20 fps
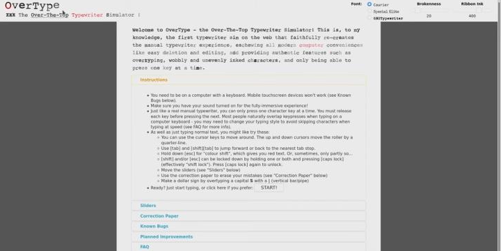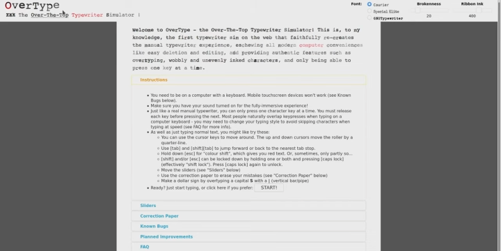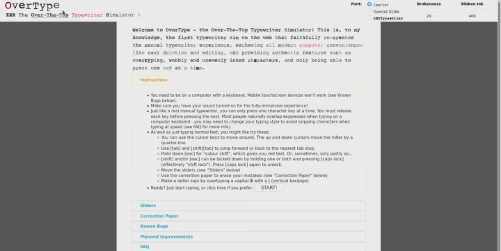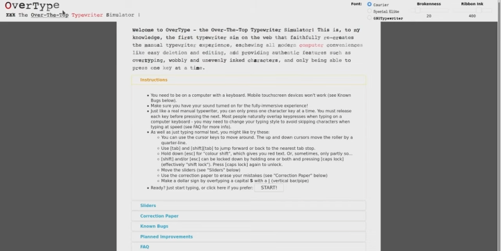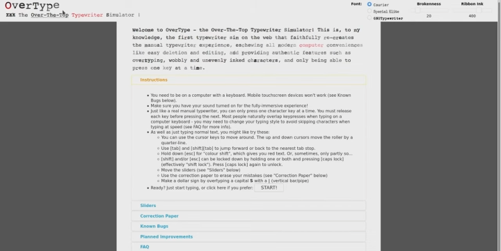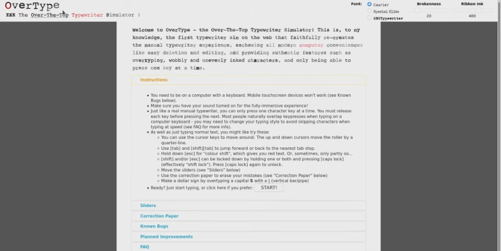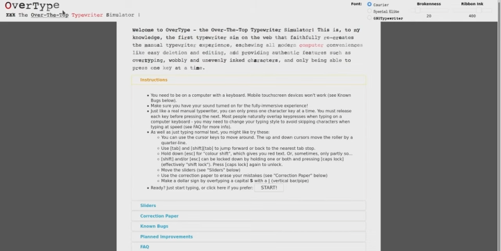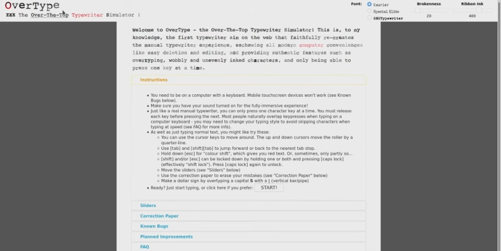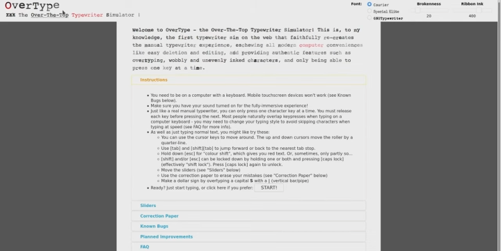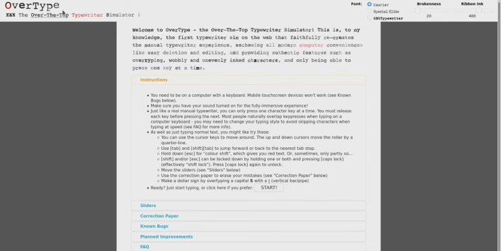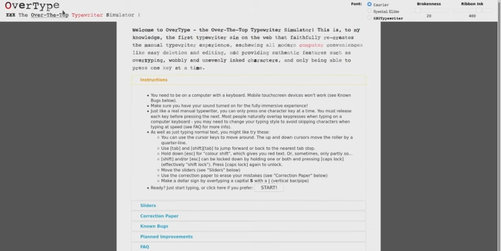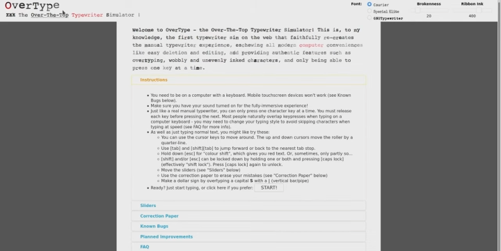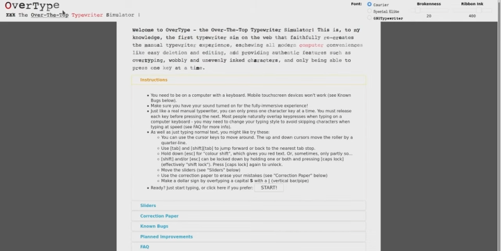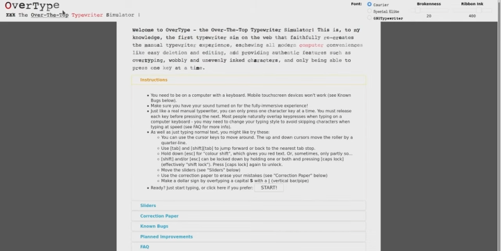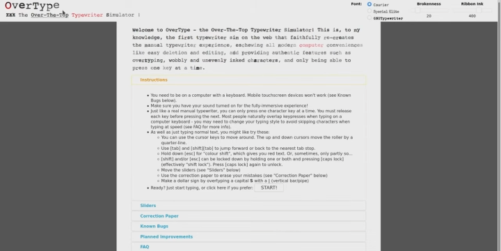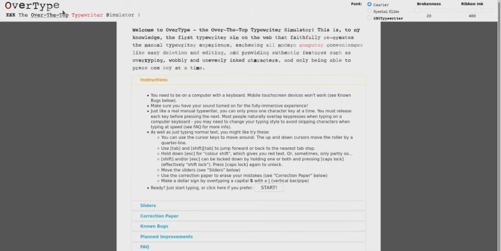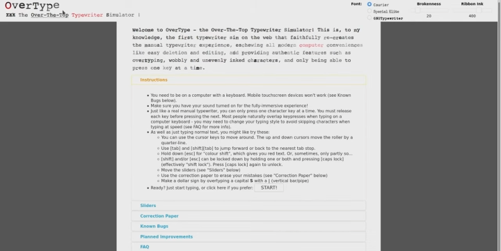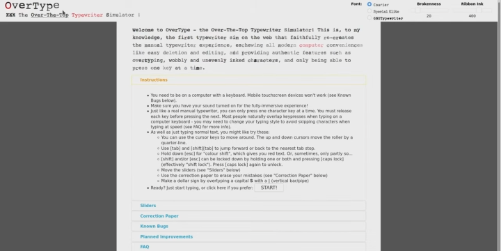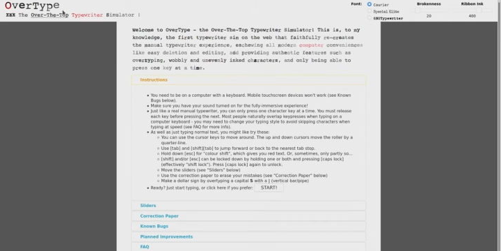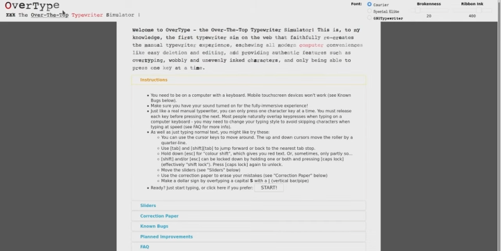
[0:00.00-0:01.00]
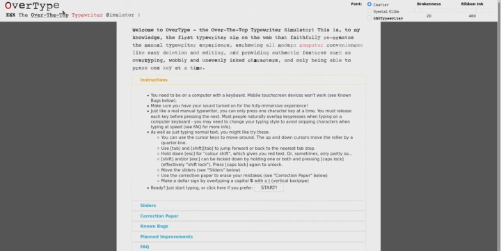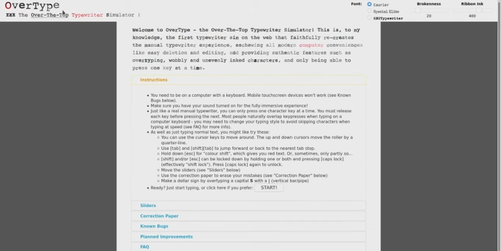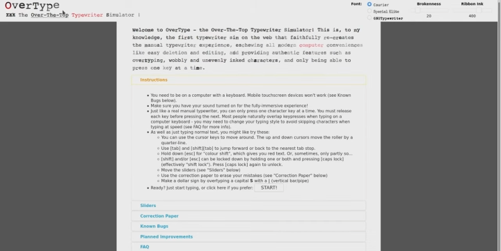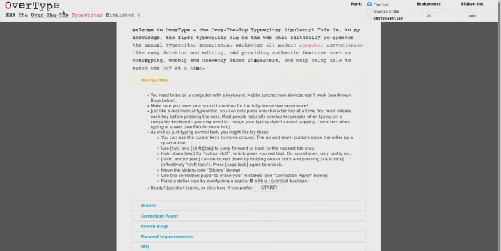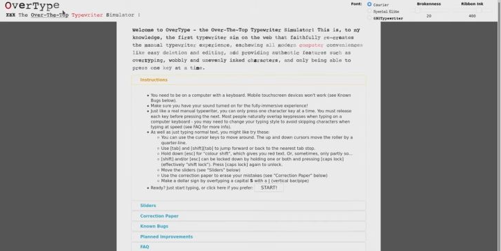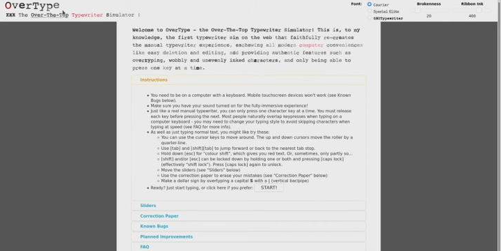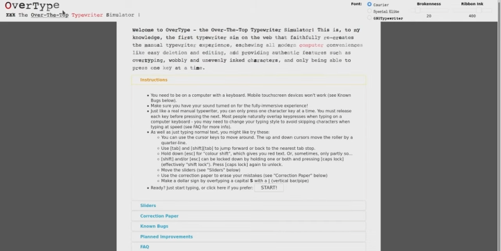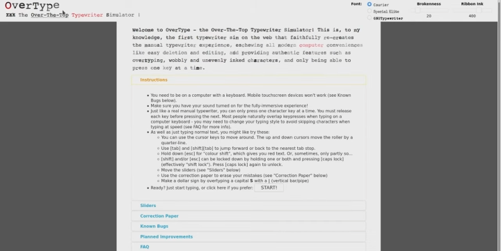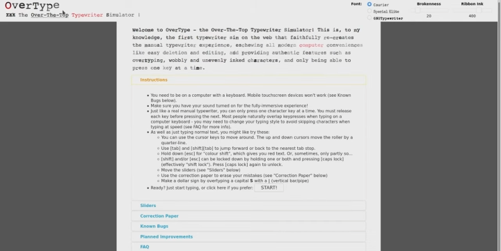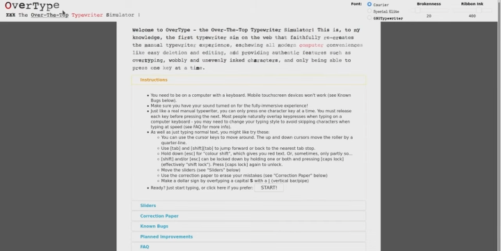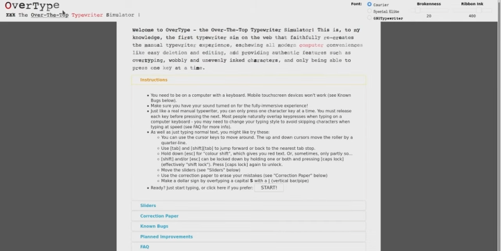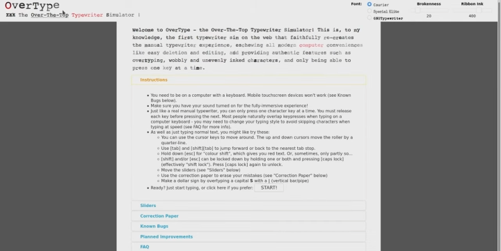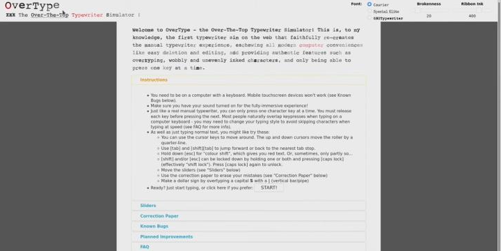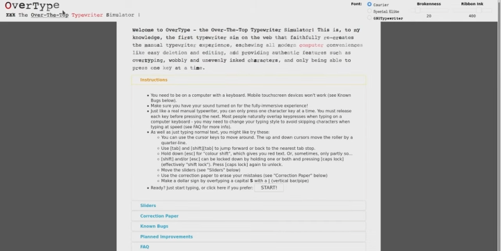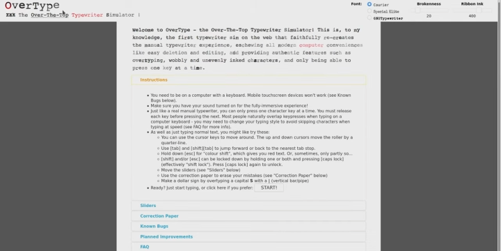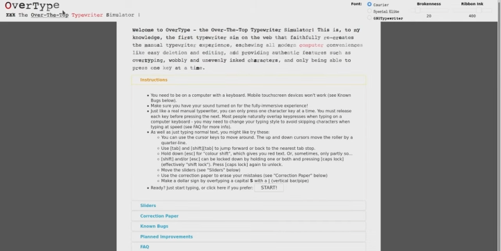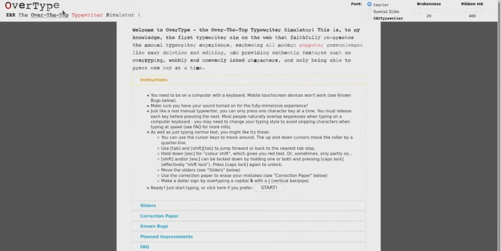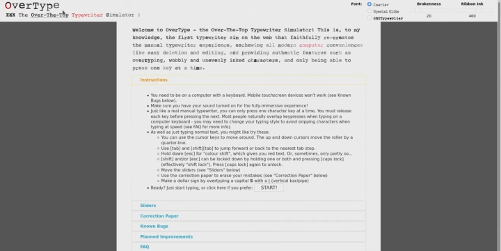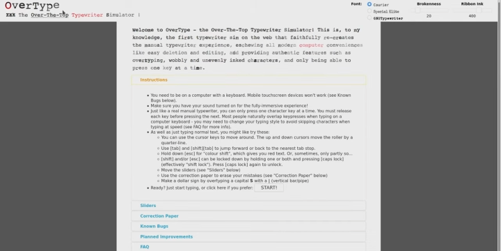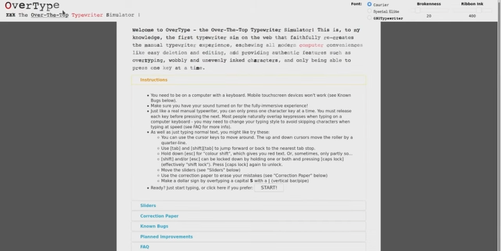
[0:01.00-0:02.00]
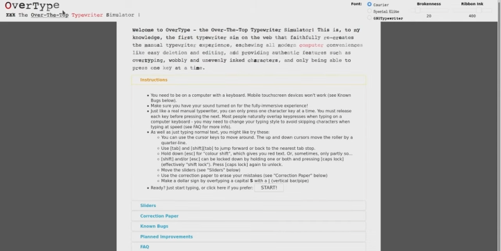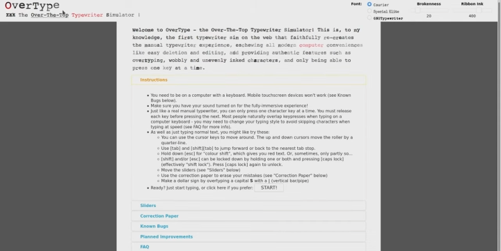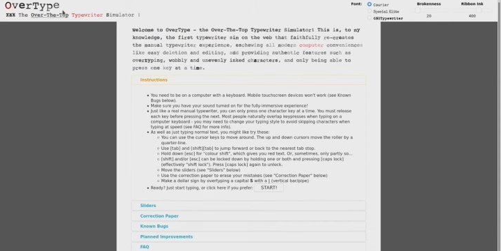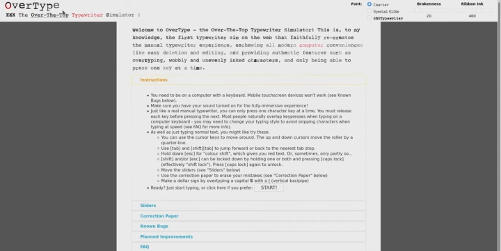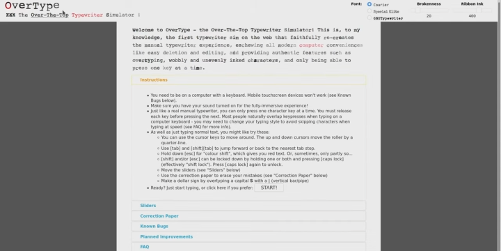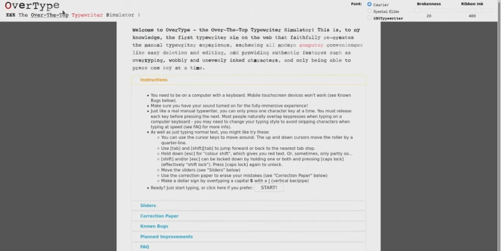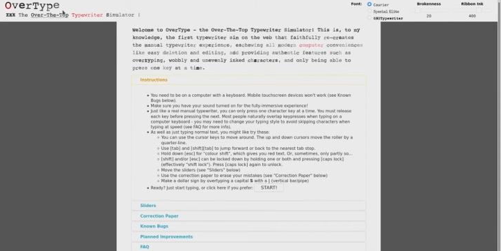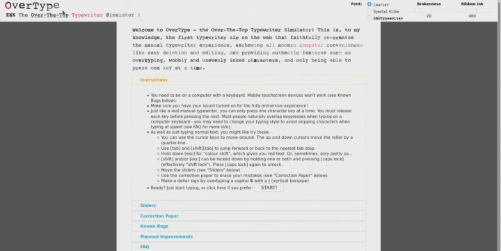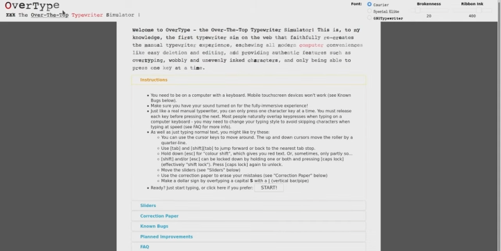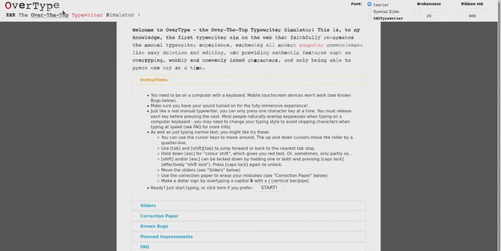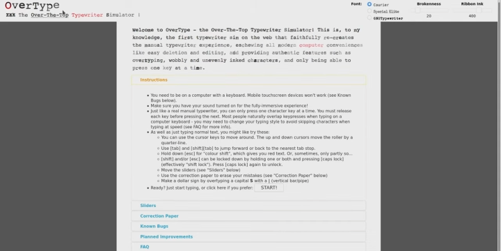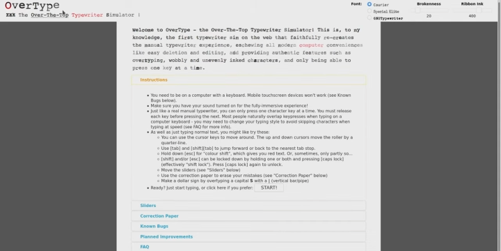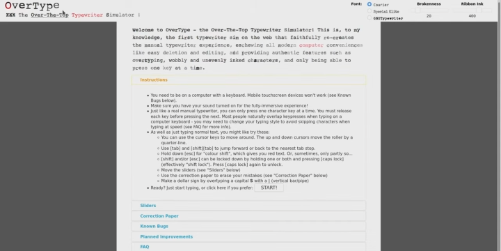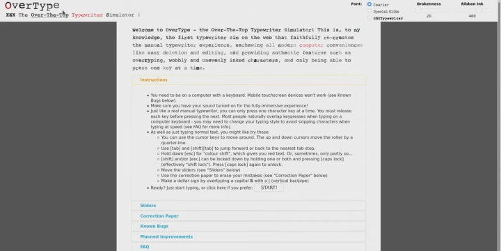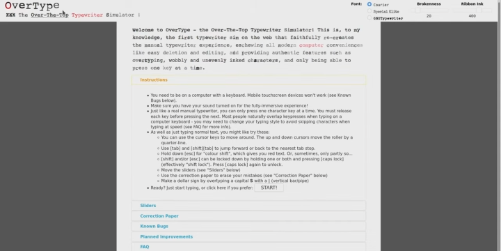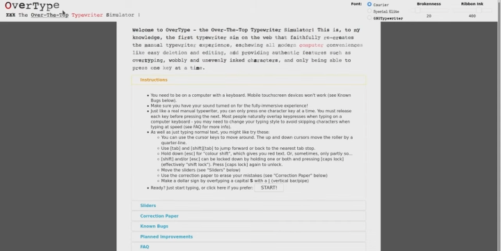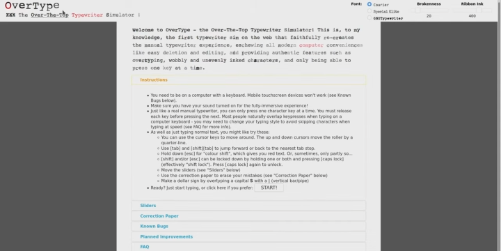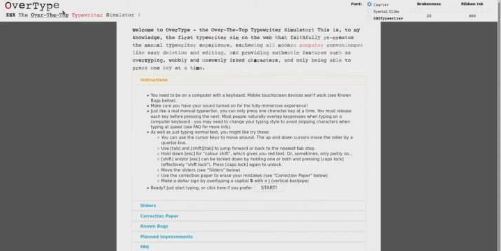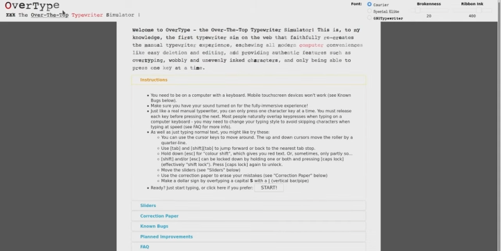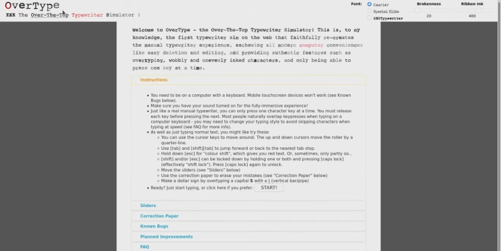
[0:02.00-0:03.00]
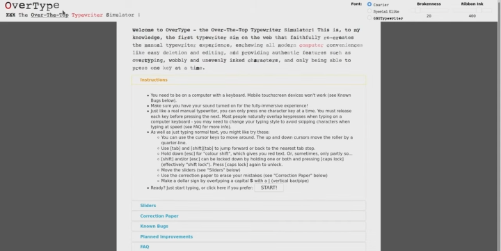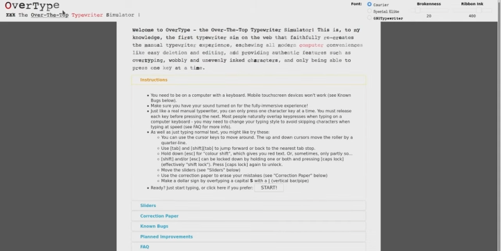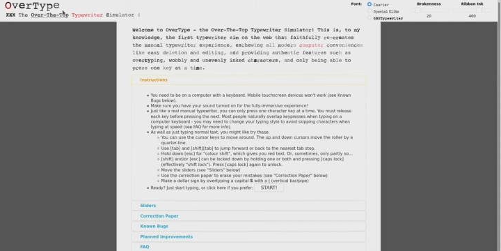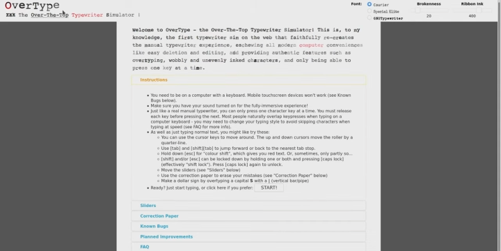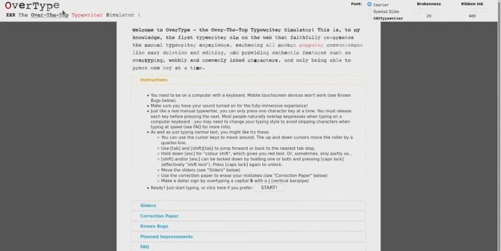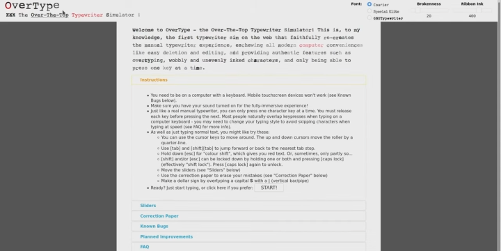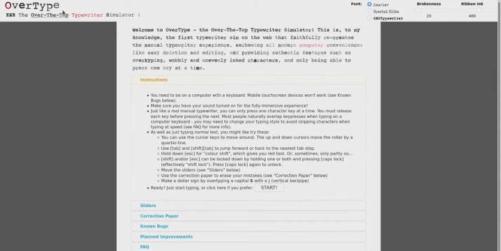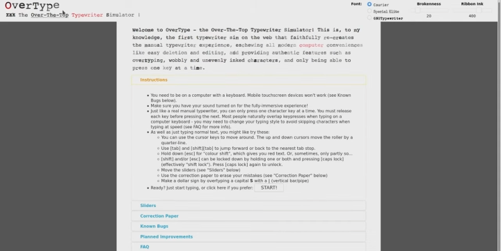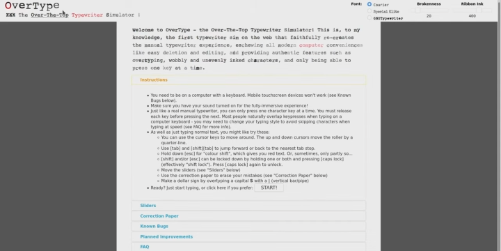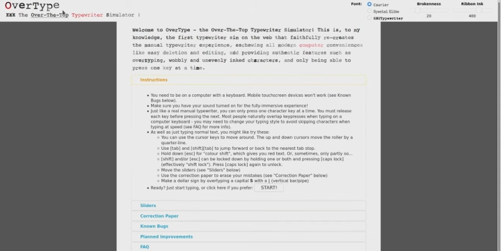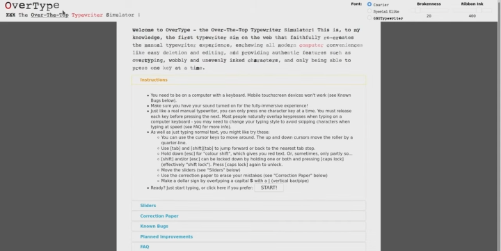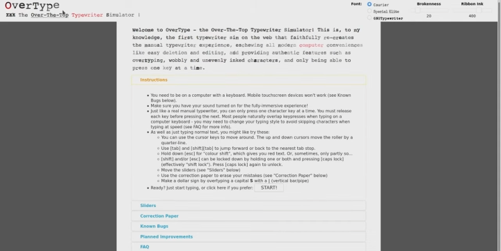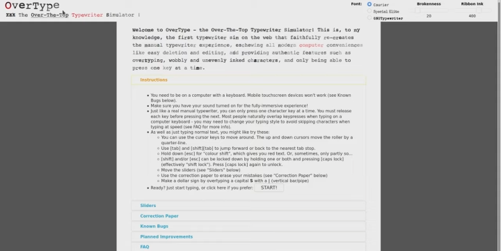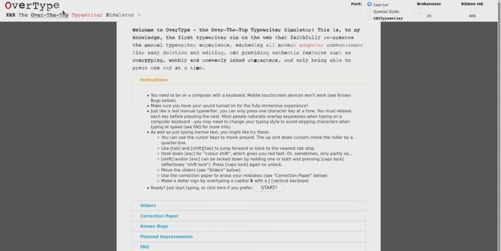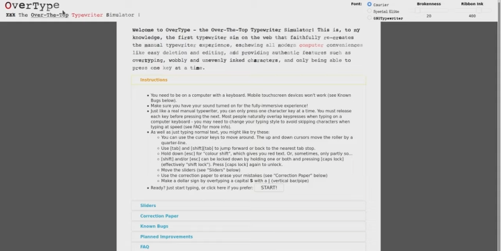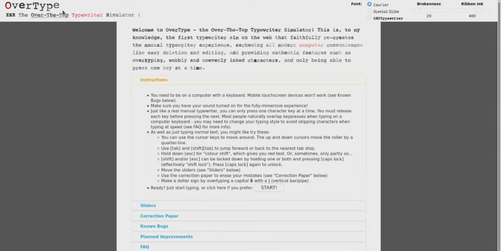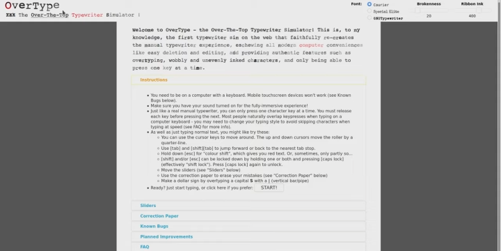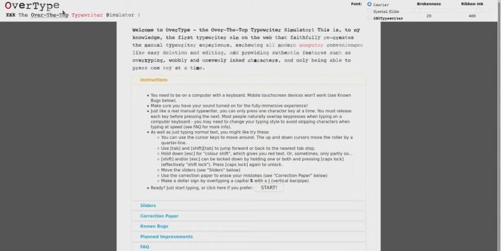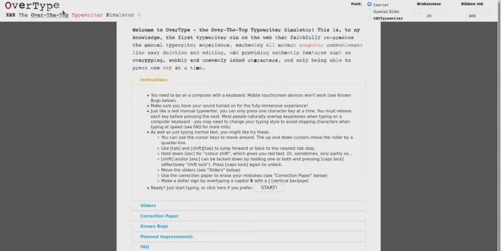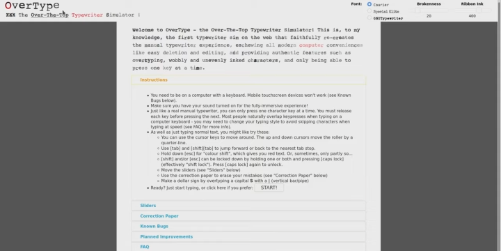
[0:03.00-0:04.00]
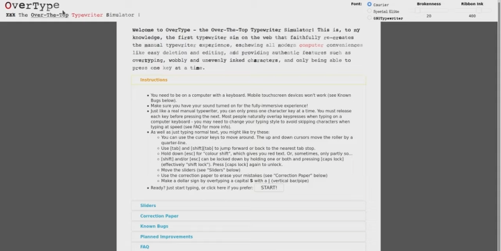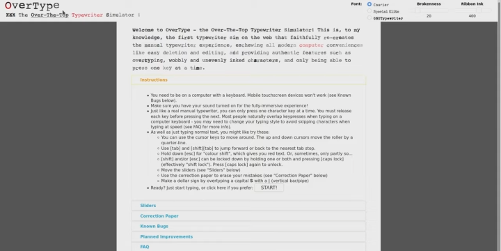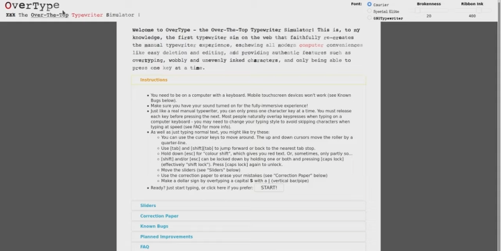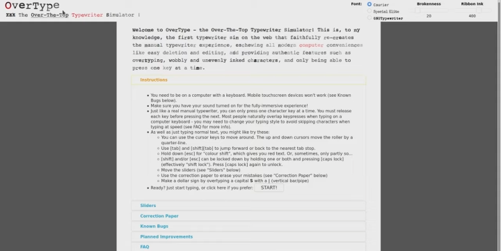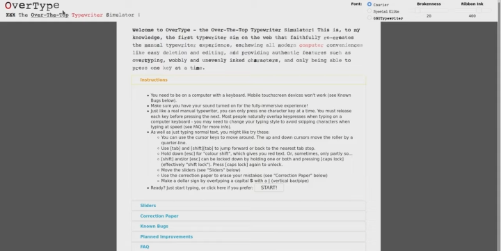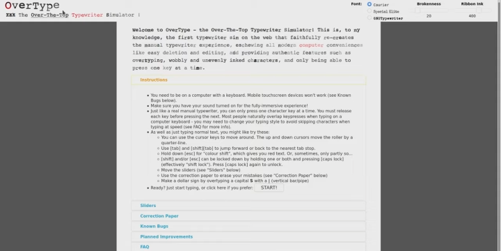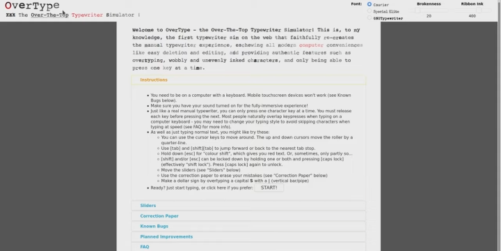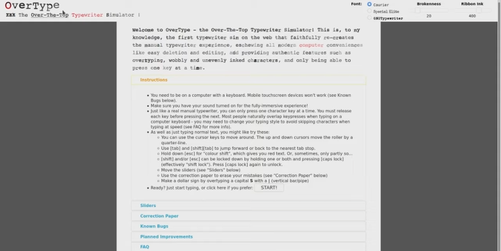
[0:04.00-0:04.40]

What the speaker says: No face is visible, so there are no lips to read.